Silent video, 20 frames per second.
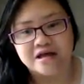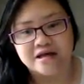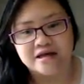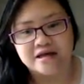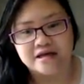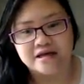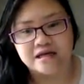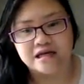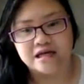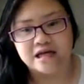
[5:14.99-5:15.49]

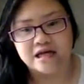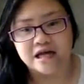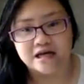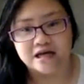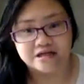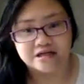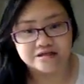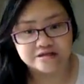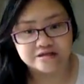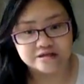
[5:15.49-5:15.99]
he
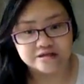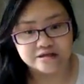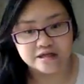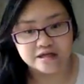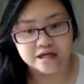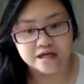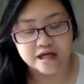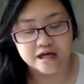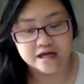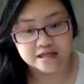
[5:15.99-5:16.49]

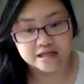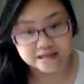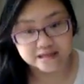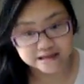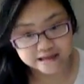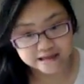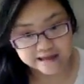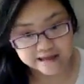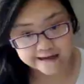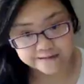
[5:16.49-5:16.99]
actually
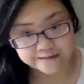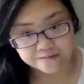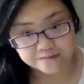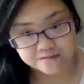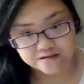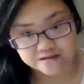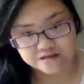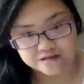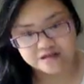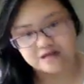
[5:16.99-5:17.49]
escaped
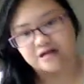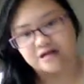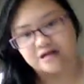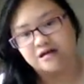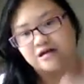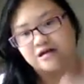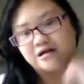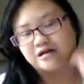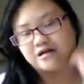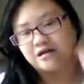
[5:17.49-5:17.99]

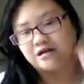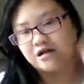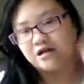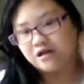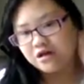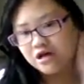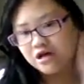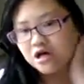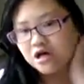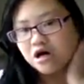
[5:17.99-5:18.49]
on
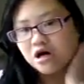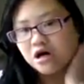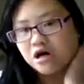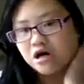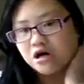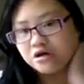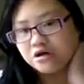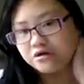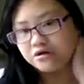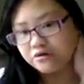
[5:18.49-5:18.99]

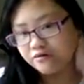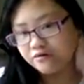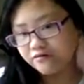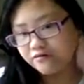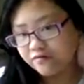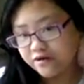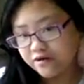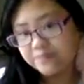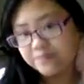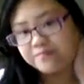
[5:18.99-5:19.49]

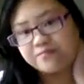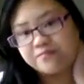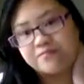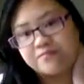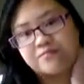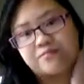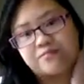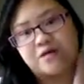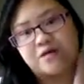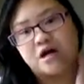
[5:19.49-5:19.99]

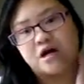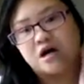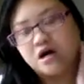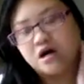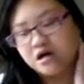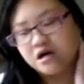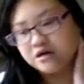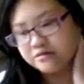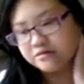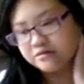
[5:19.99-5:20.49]
November,